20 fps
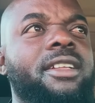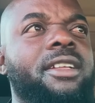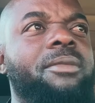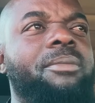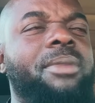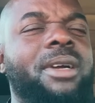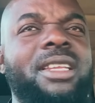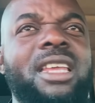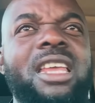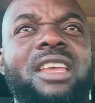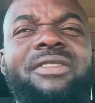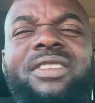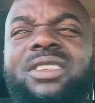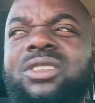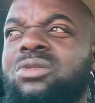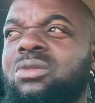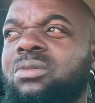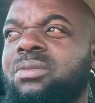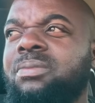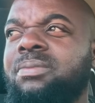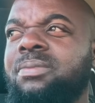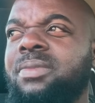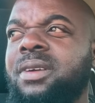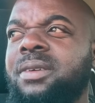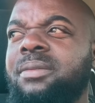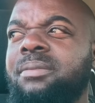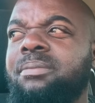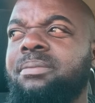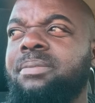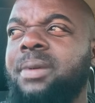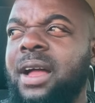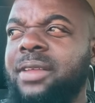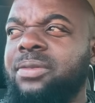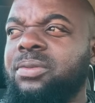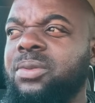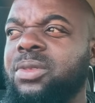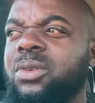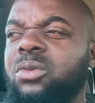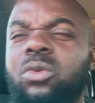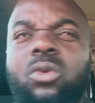But even to bath
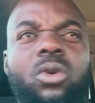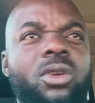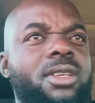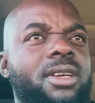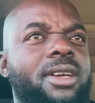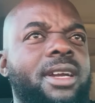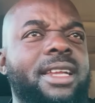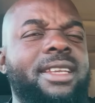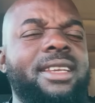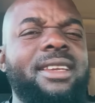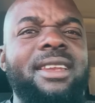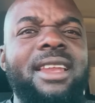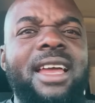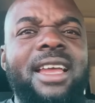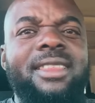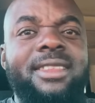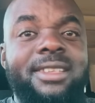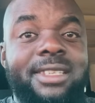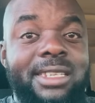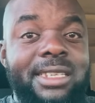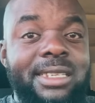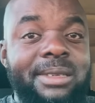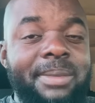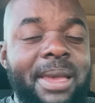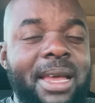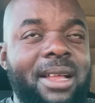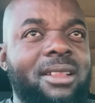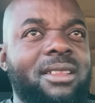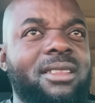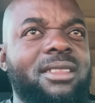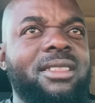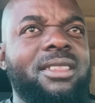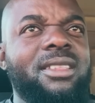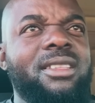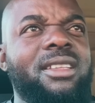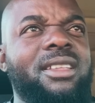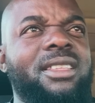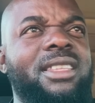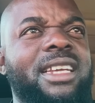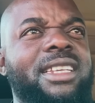with the water, I didn't like the smell
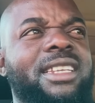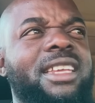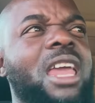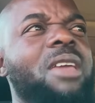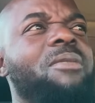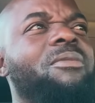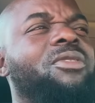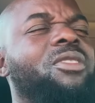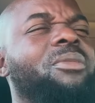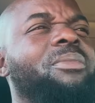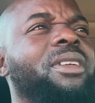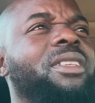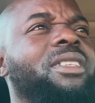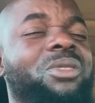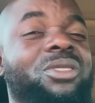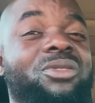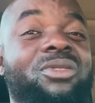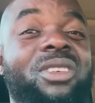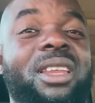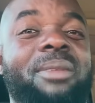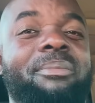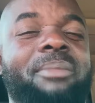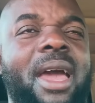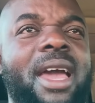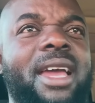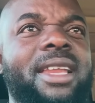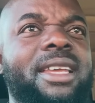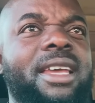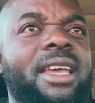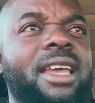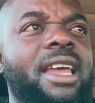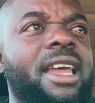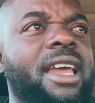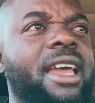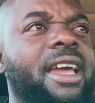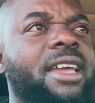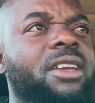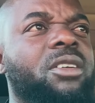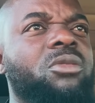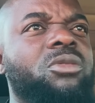that came from it. It was really bad.
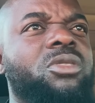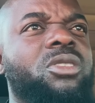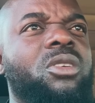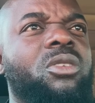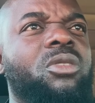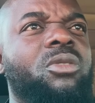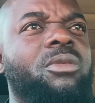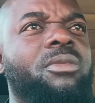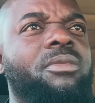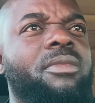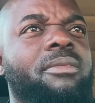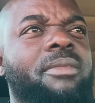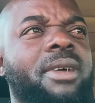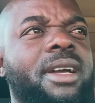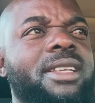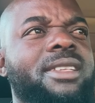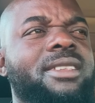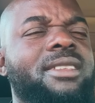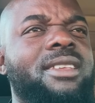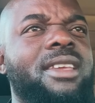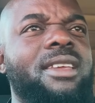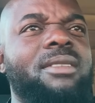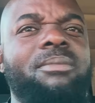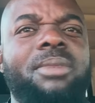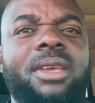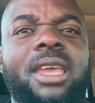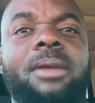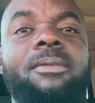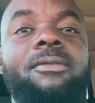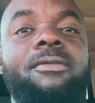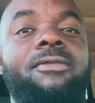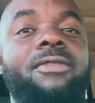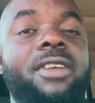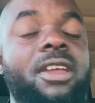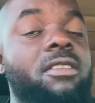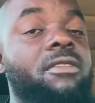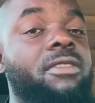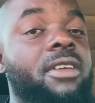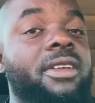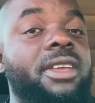And also my skin became
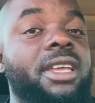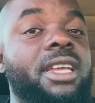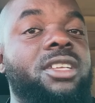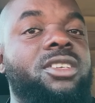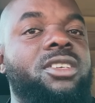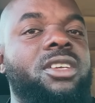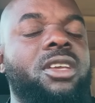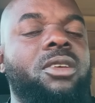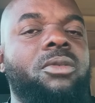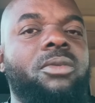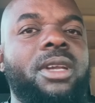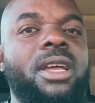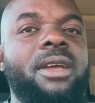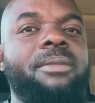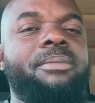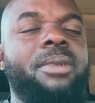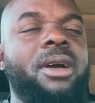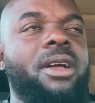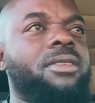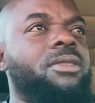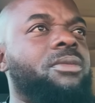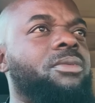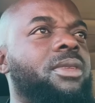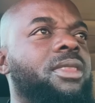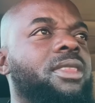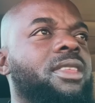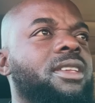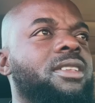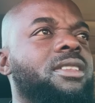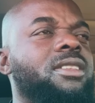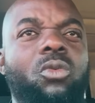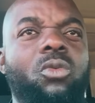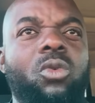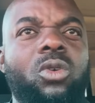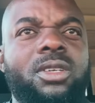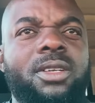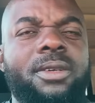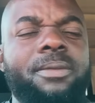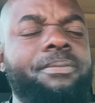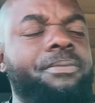very, very itchy when I bathed with this
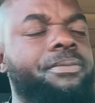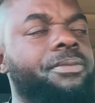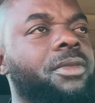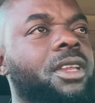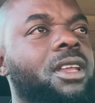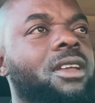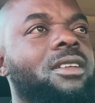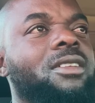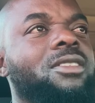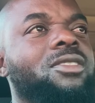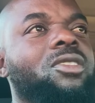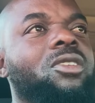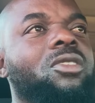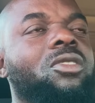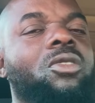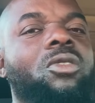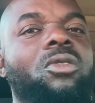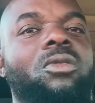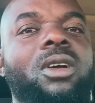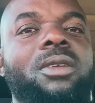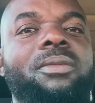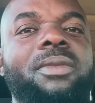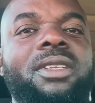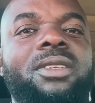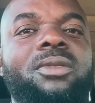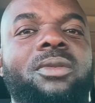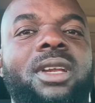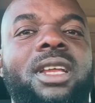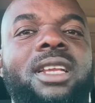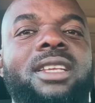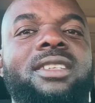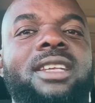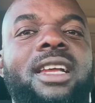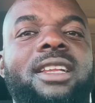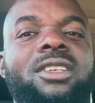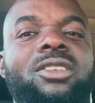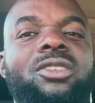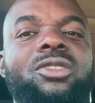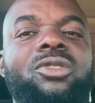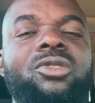water. So what I
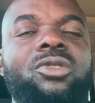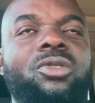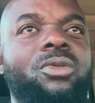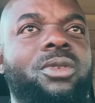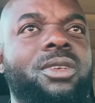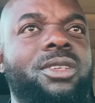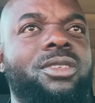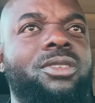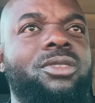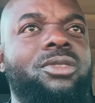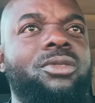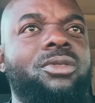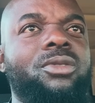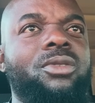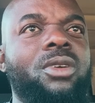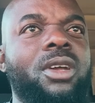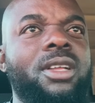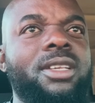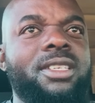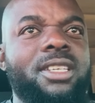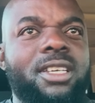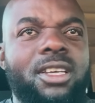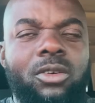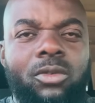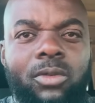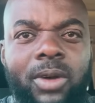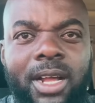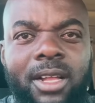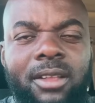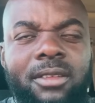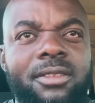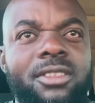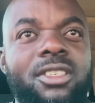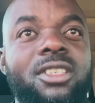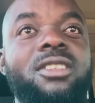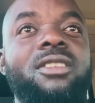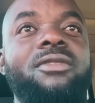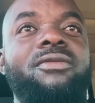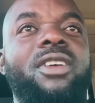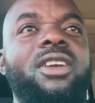decided to do was to dig a well
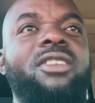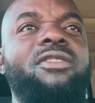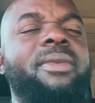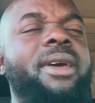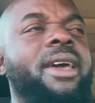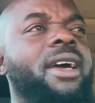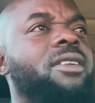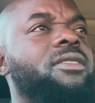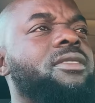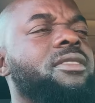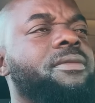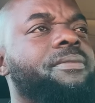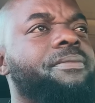just in front of my house.